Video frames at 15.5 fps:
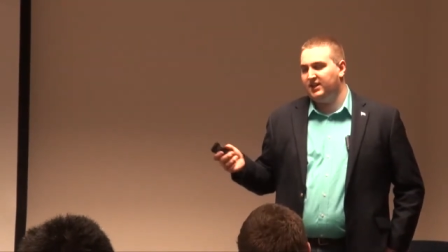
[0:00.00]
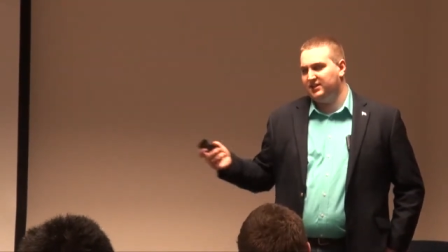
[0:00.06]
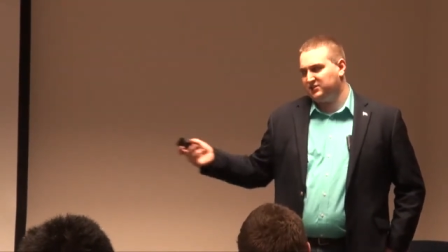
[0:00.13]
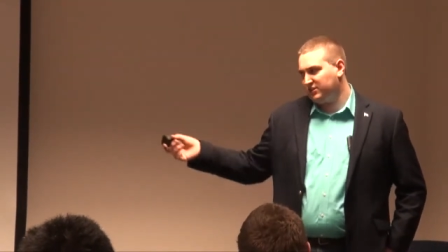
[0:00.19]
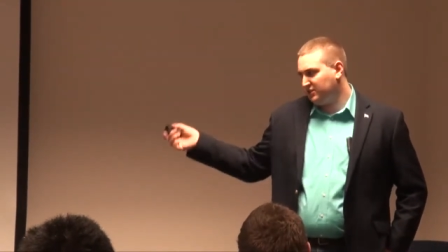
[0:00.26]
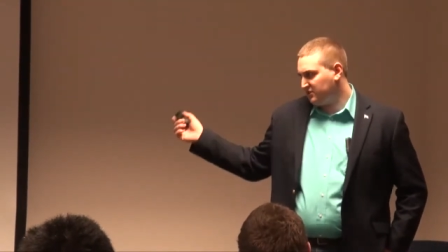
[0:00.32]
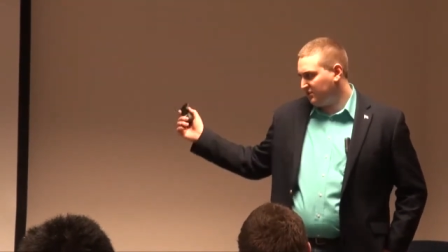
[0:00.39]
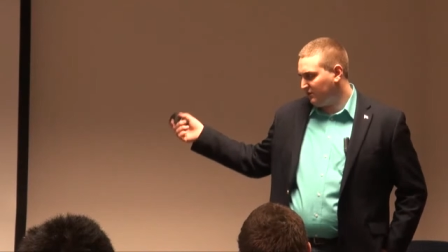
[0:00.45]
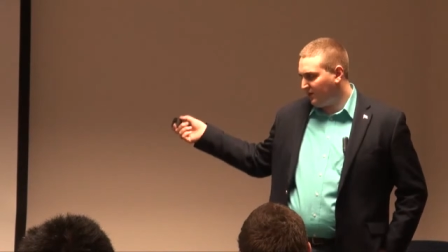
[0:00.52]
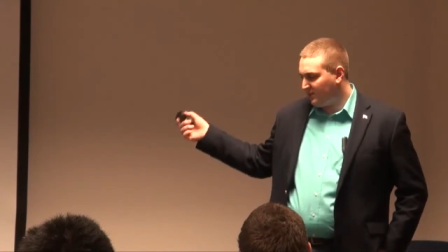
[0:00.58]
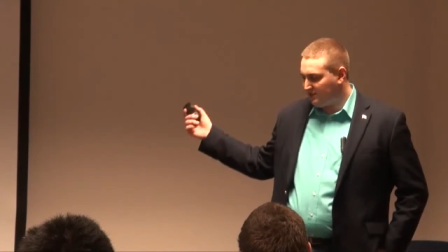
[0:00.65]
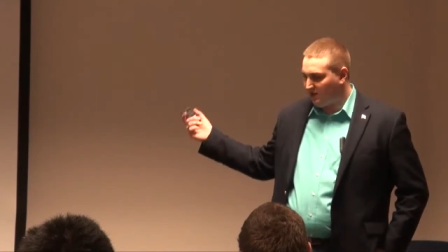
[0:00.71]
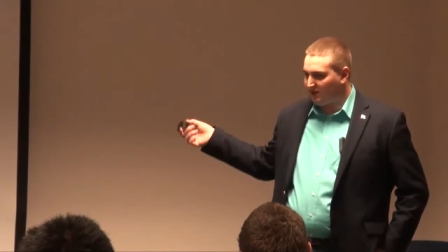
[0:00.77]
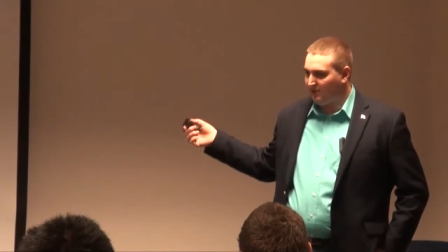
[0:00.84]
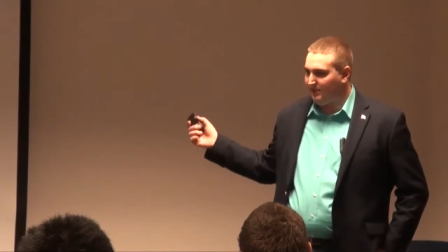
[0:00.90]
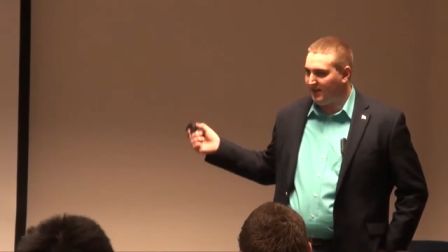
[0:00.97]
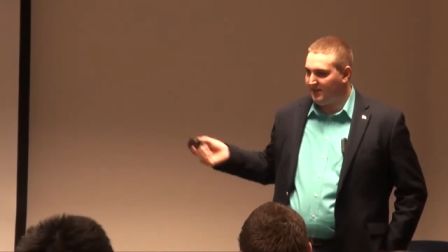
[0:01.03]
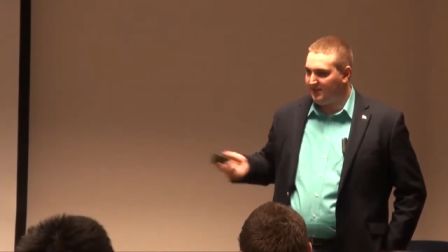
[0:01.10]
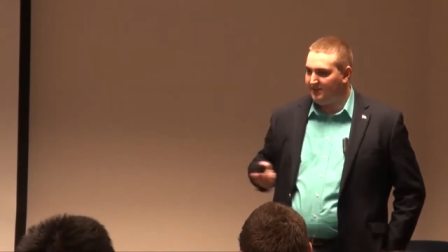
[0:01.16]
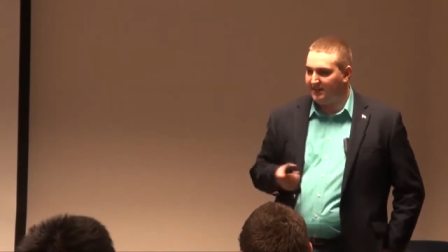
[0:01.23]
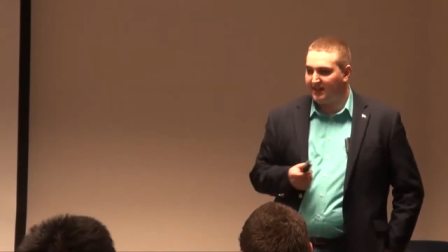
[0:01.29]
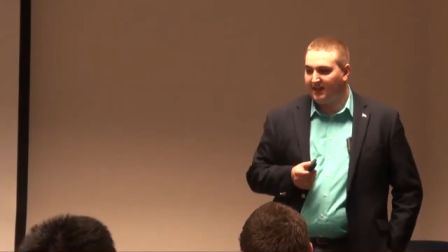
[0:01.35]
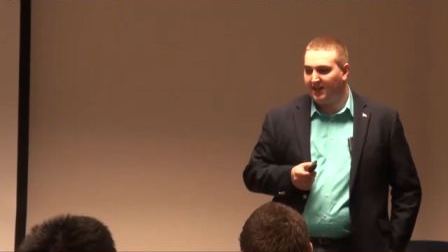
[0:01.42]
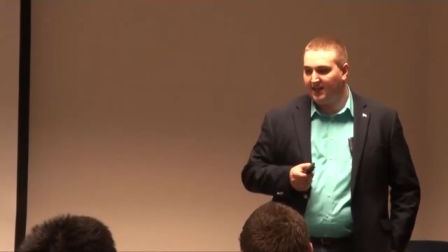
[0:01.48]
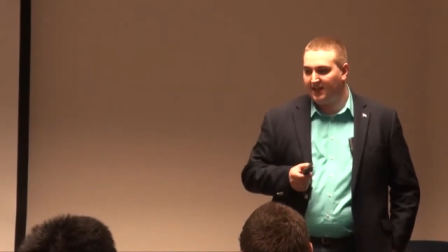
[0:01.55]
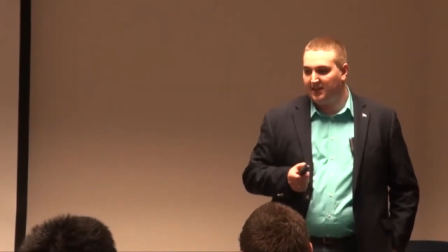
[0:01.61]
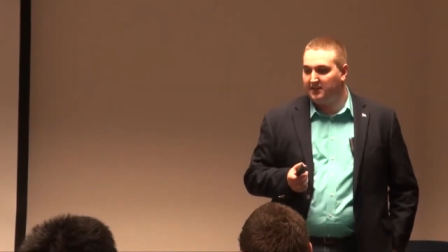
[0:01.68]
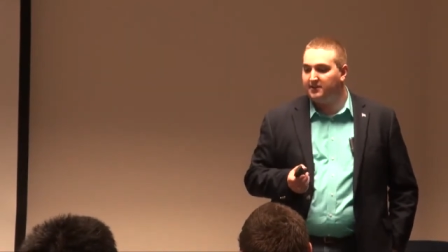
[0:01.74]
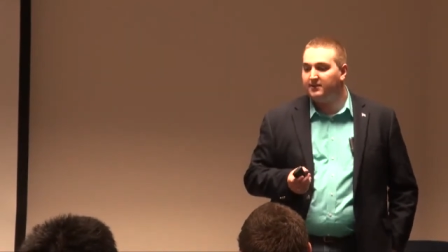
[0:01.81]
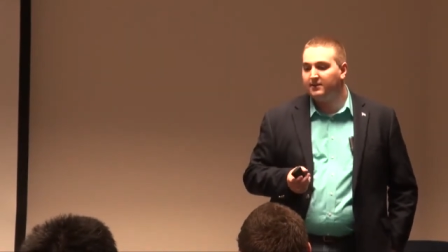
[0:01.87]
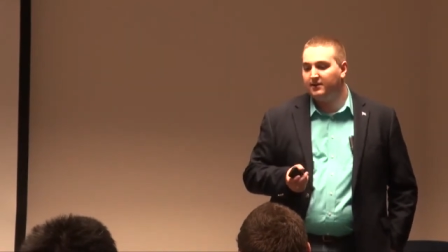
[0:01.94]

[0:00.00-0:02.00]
And it's also, I talk about it in the guide.